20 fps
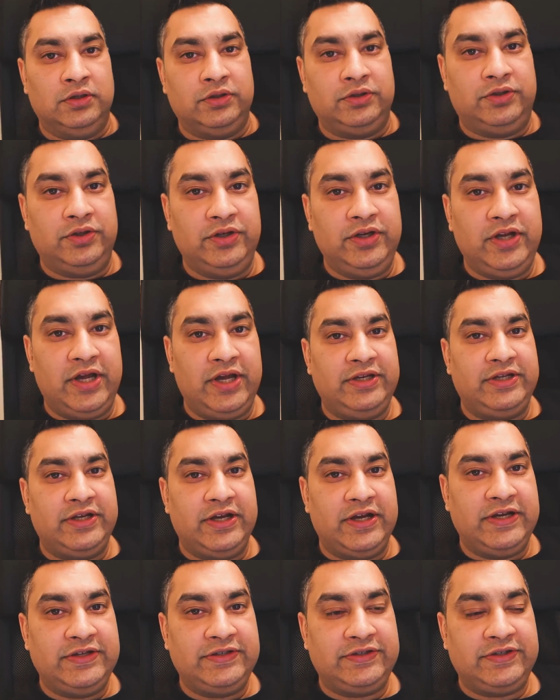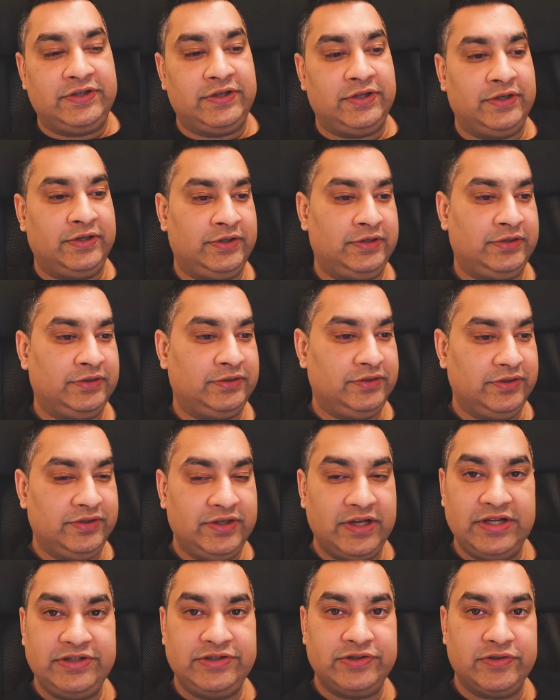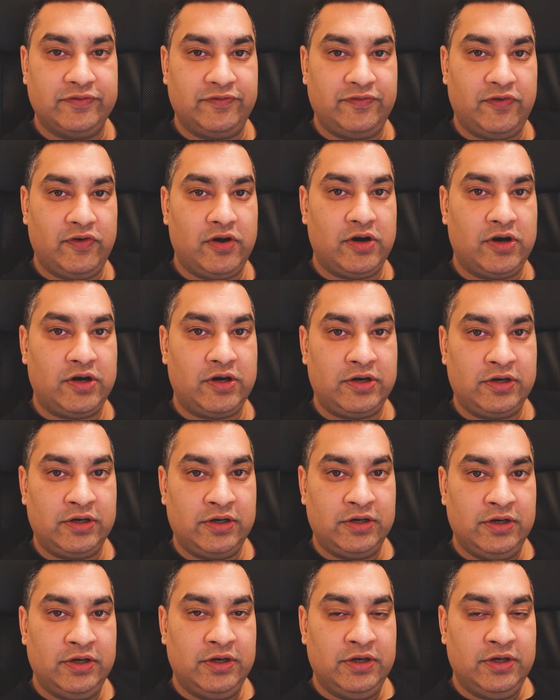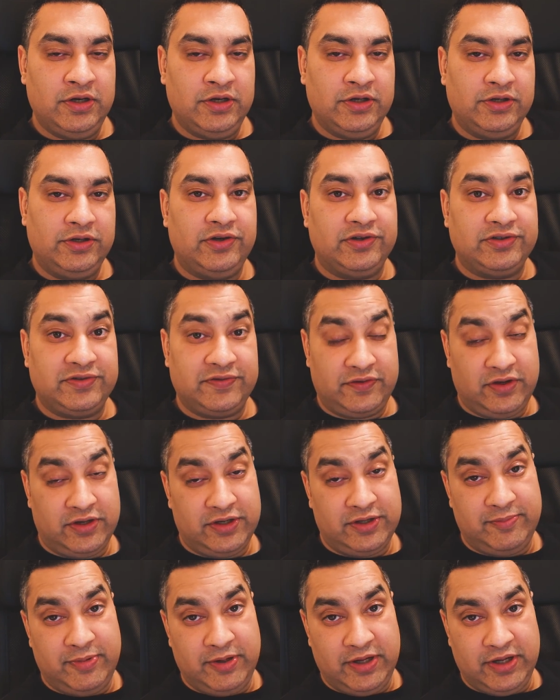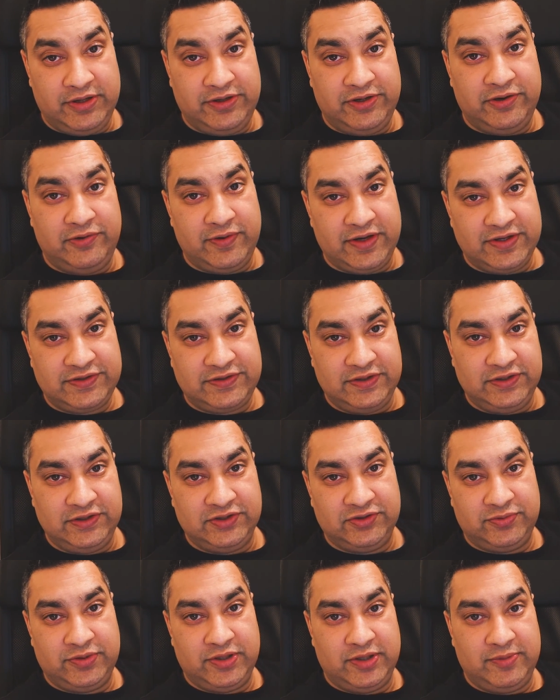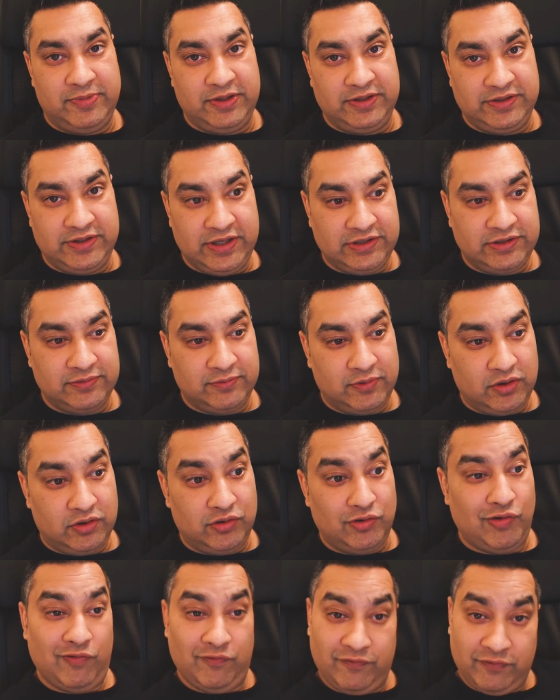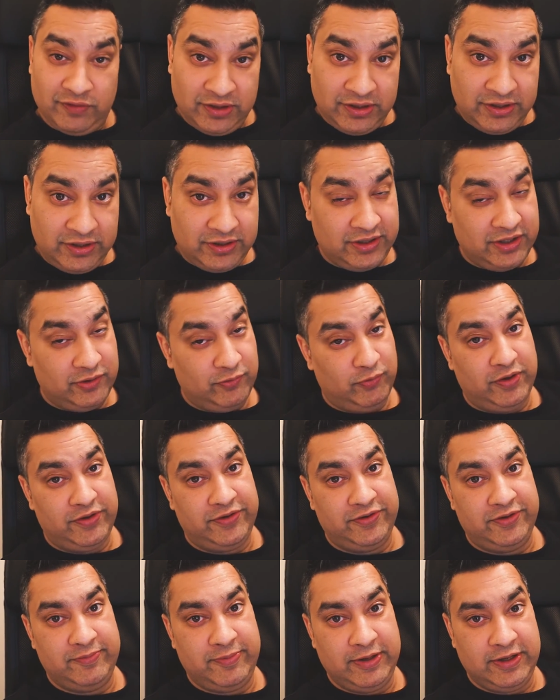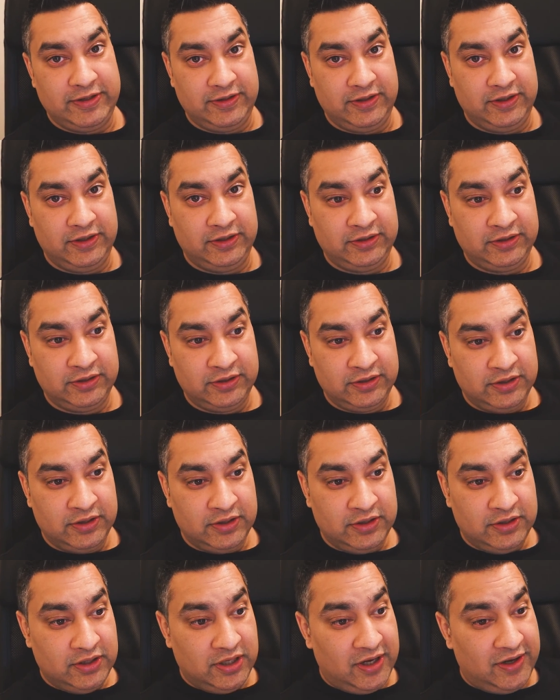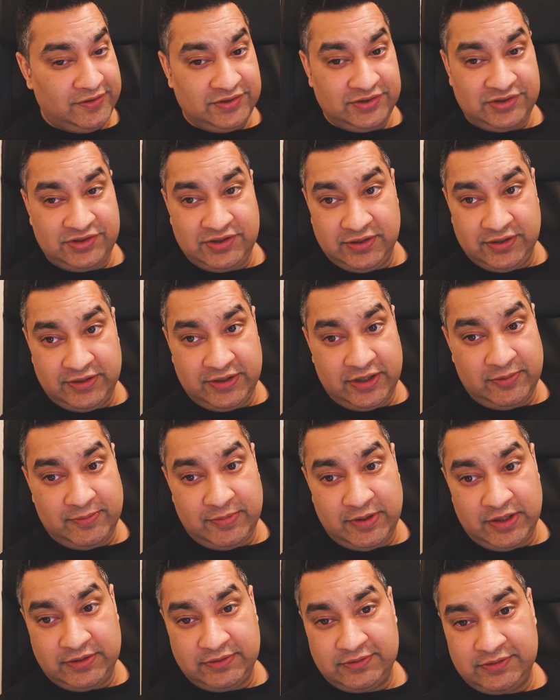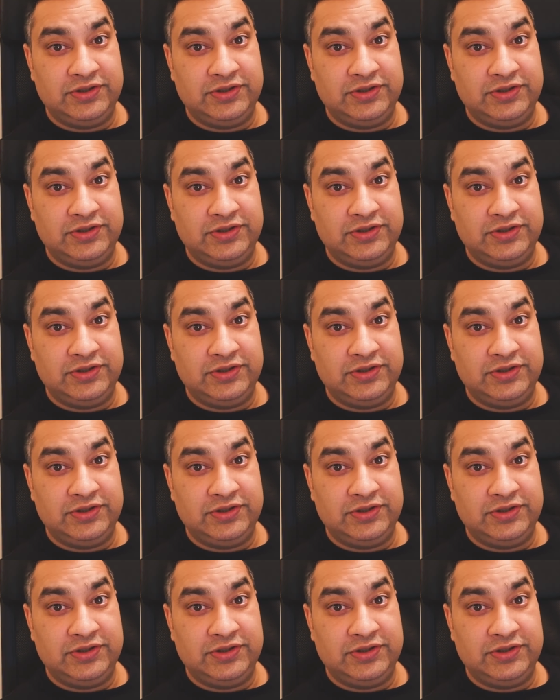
Good night, guys. Good night so far. Girls have gone to bed. They're resting because we've got a big day tomorrow, hopefully. Again, weather depending. I'm just chilling out, man.